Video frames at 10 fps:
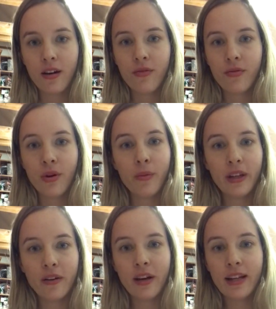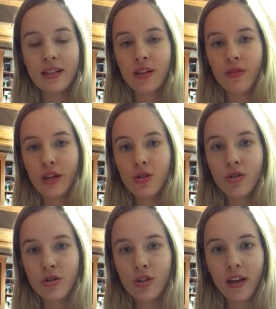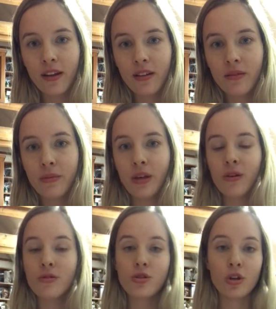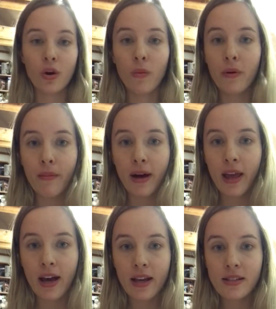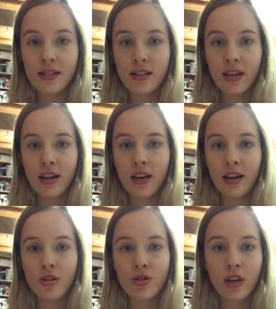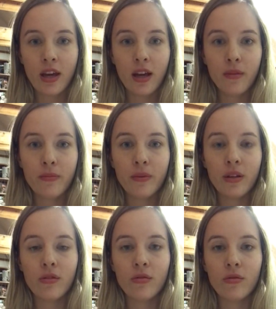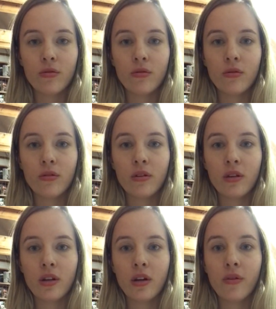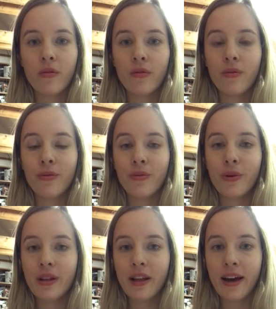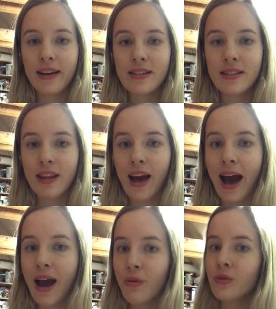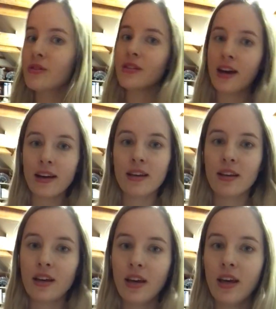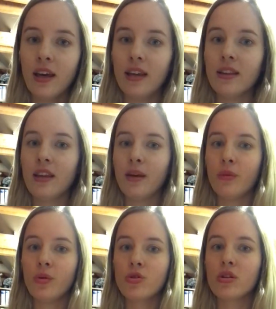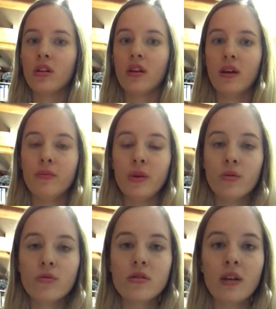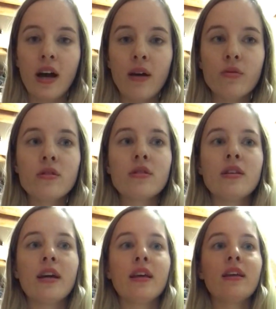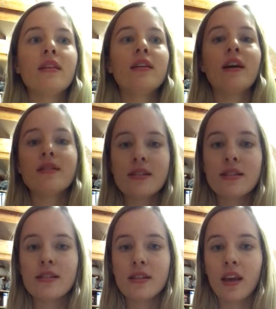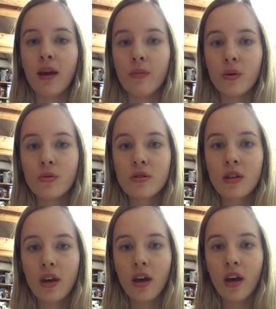from Inner Integration Channel, because she opened my eyes. She helped me to realize that I was stuck in the emotional abuse, I was stuck in the narcissistic abuse,